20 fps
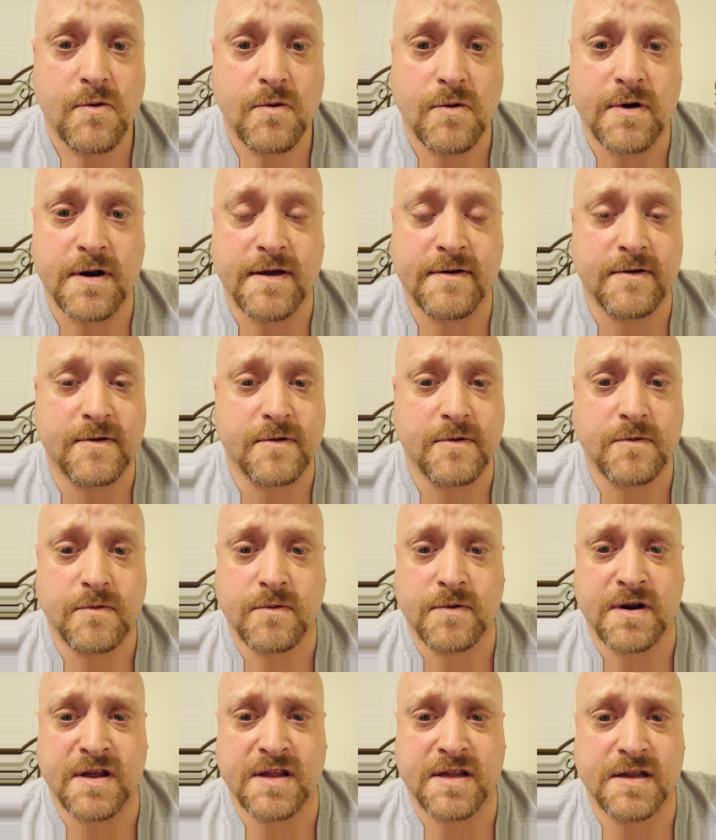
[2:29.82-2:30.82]
what other
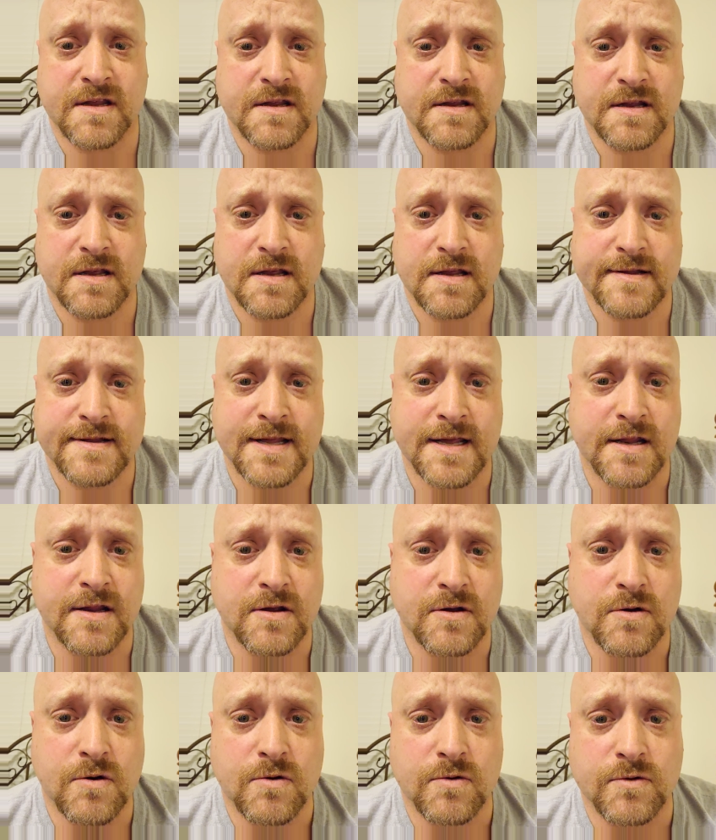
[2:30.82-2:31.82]
what other things
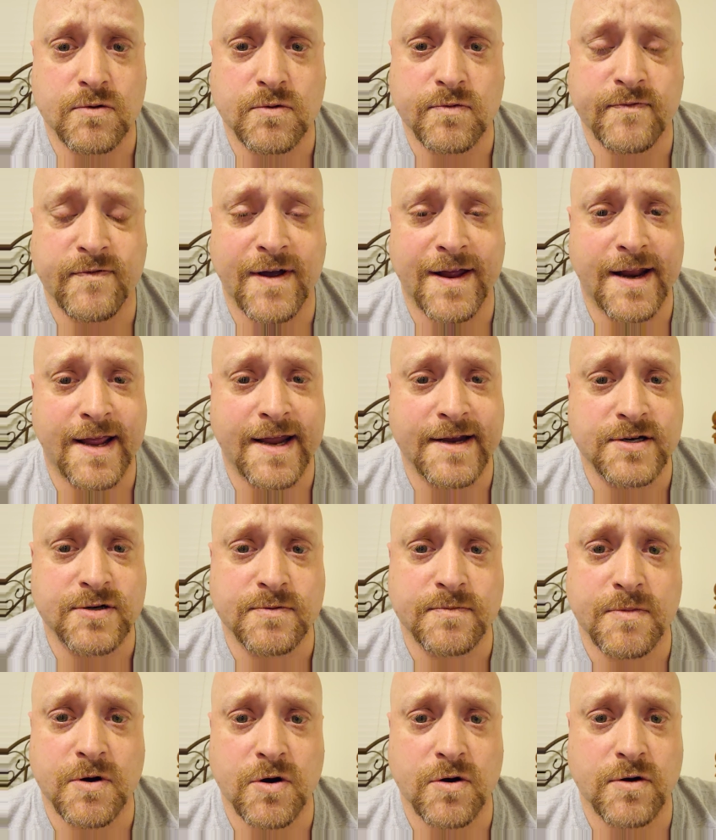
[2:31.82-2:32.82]
you're going through
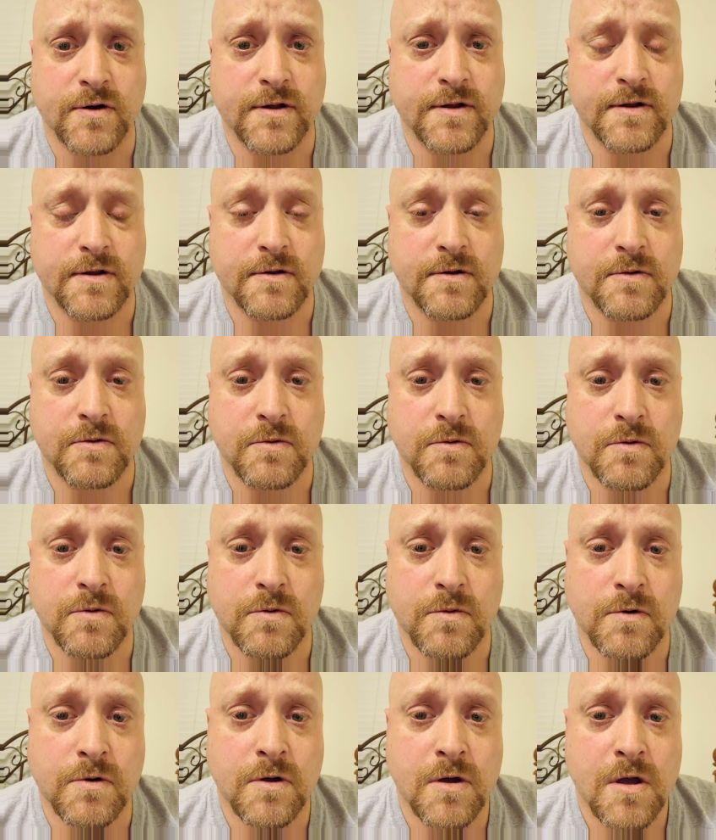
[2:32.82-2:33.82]
financial burdens
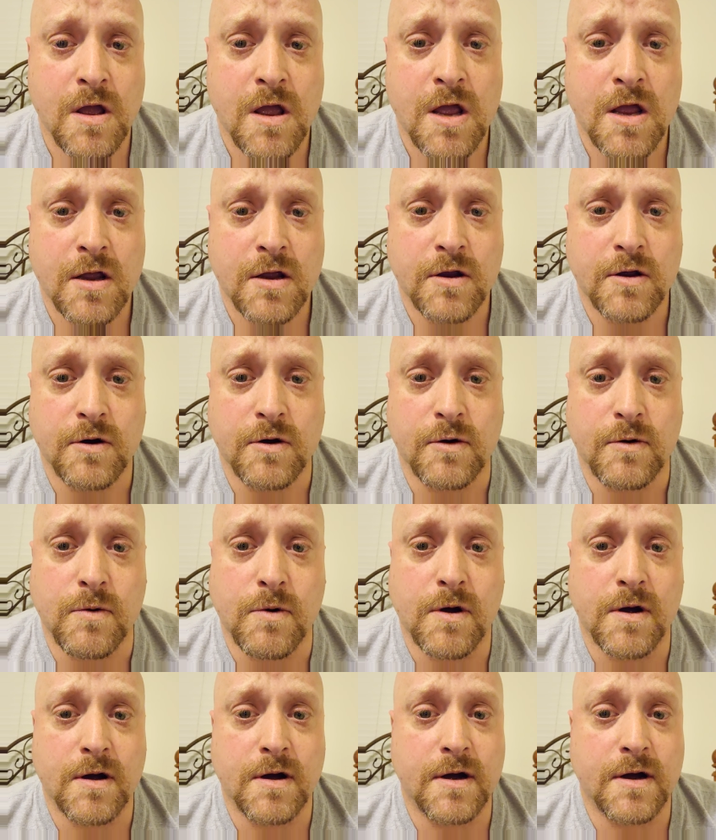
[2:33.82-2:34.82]
you know
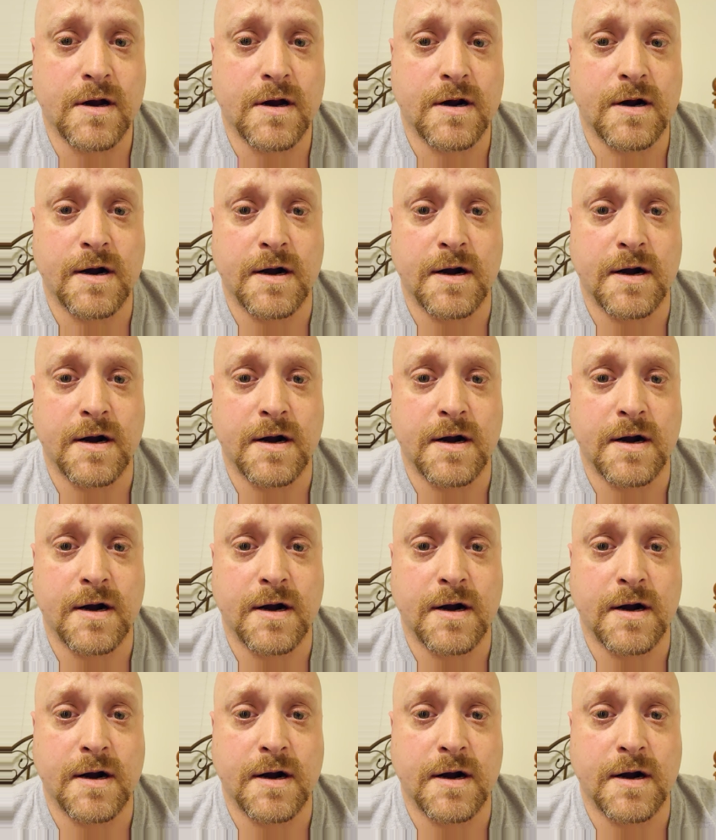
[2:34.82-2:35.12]
uh,